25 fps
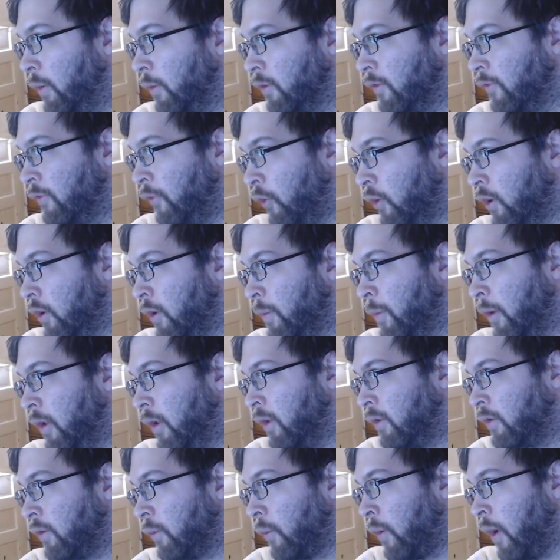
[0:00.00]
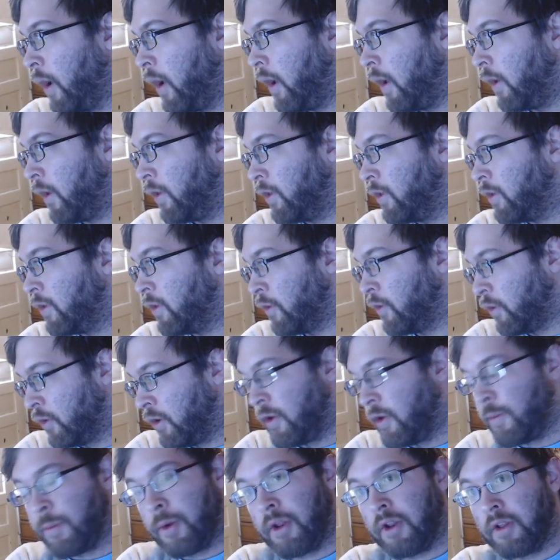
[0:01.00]
He was 40 minutes away
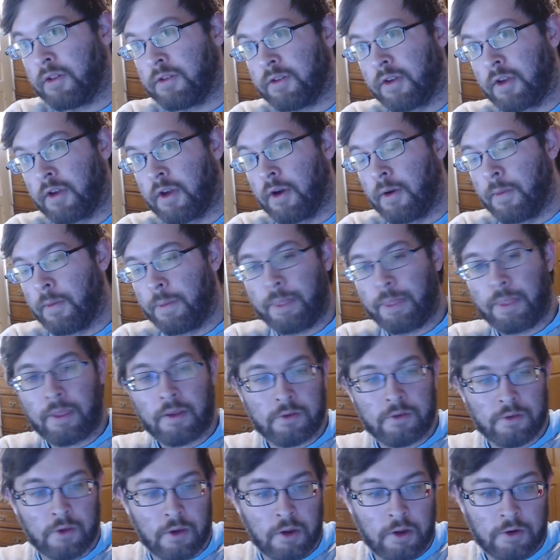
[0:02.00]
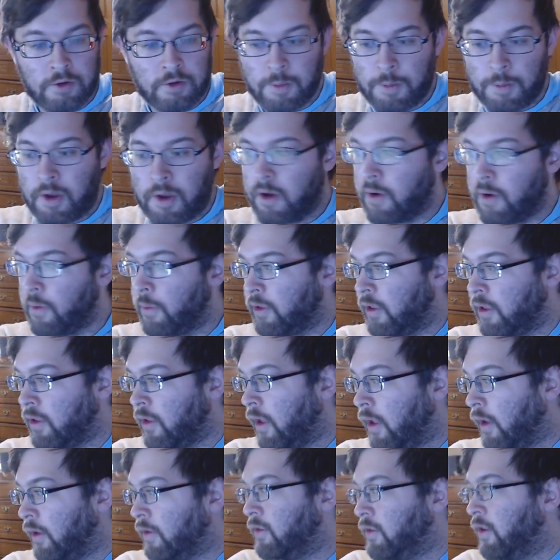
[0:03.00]
30 minutes ago. So he should be here
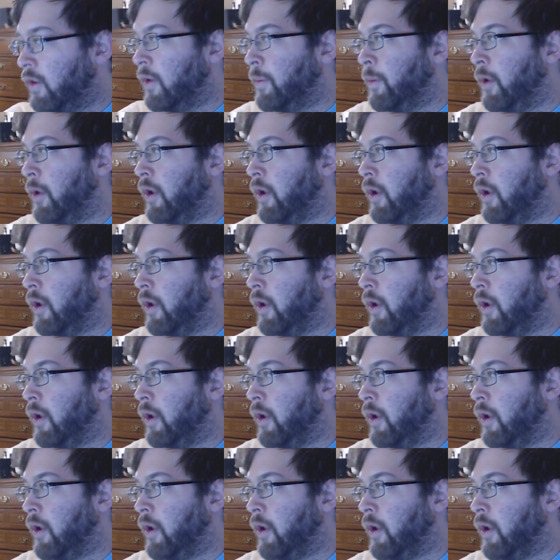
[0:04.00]
within the next